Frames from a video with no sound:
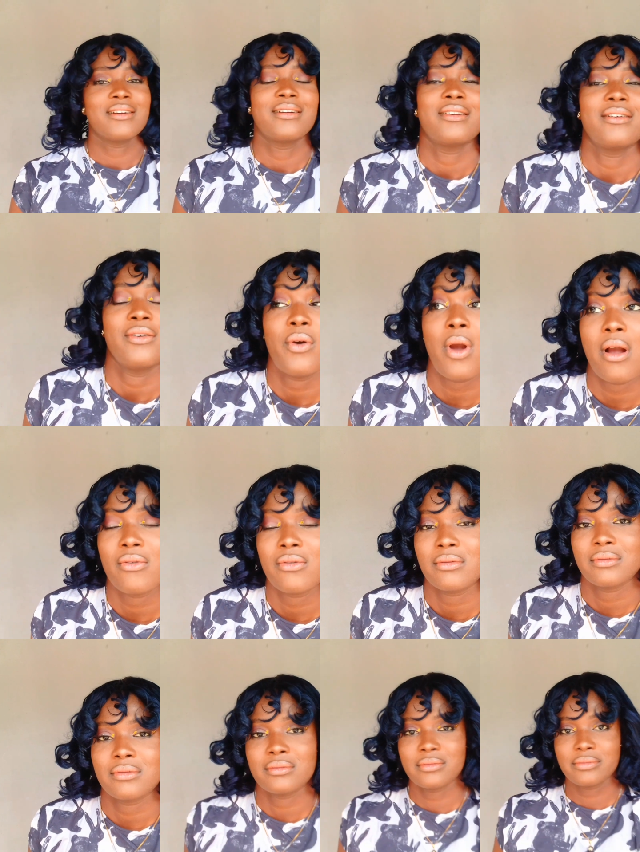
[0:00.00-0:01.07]
Everything
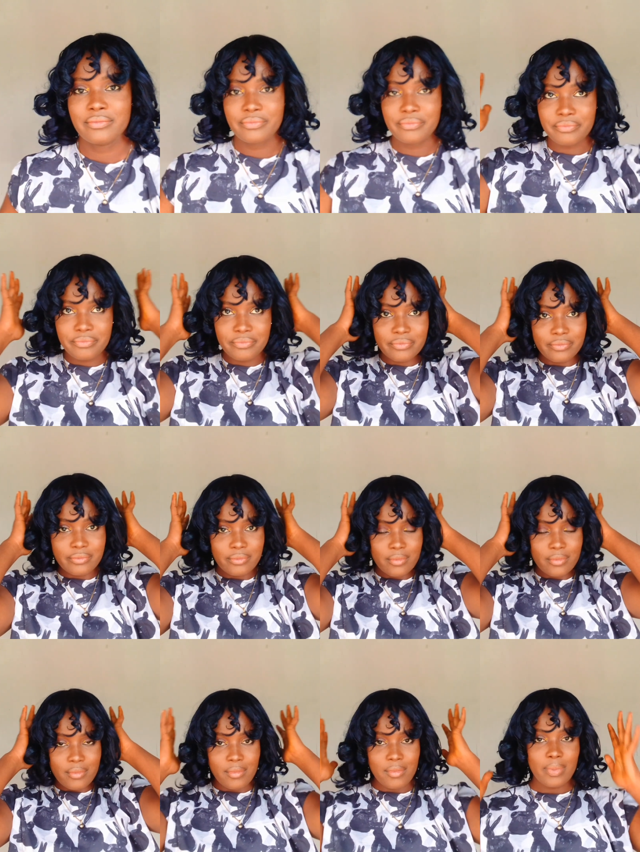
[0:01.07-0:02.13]
about the hair,
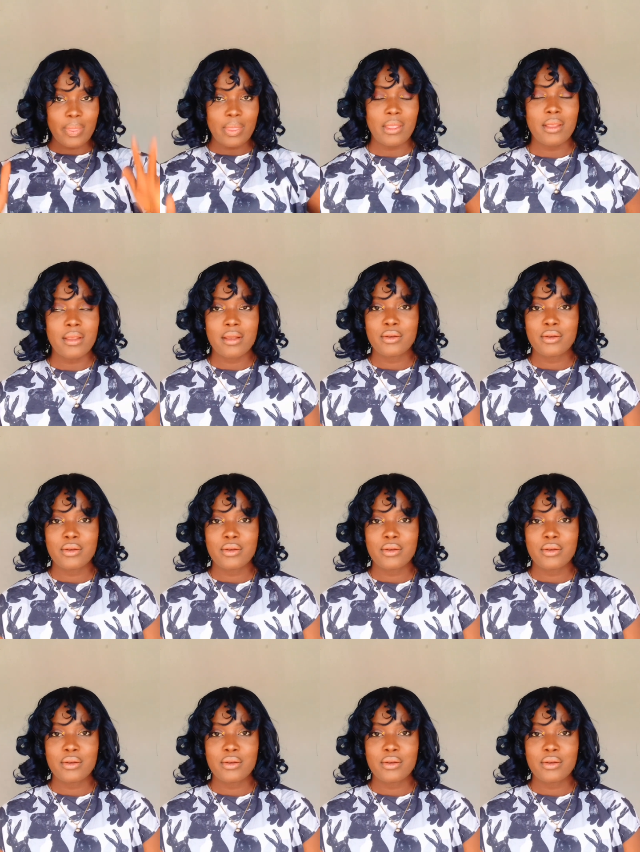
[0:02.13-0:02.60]
the front,